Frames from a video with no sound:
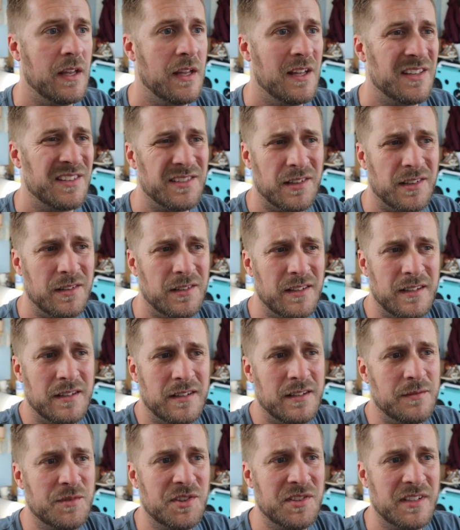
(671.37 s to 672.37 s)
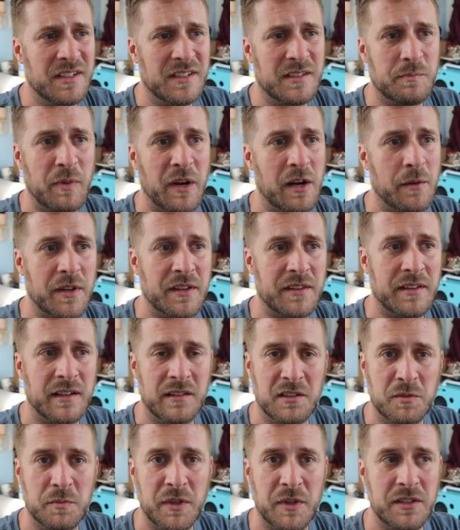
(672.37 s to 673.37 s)
So just experimenting a
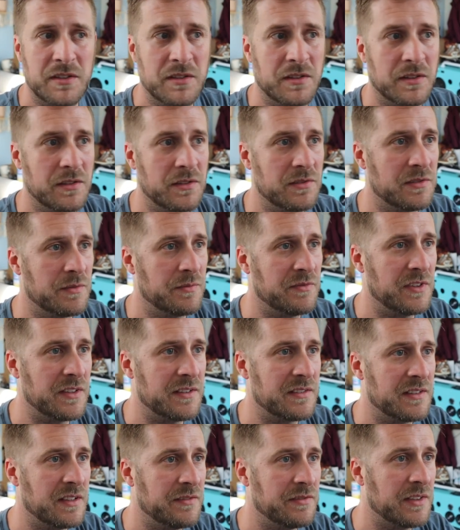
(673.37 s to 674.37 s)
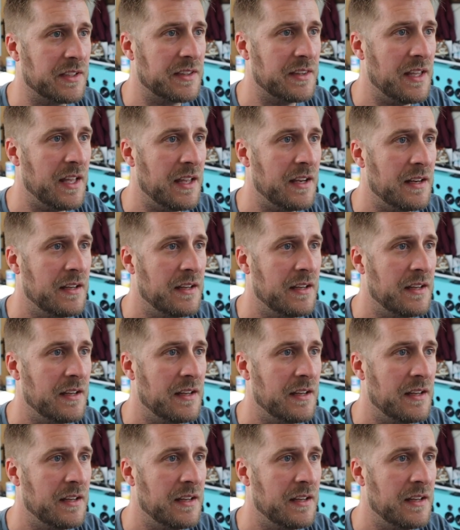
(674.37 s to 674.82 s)
little bit. You can do some fun stuff like that.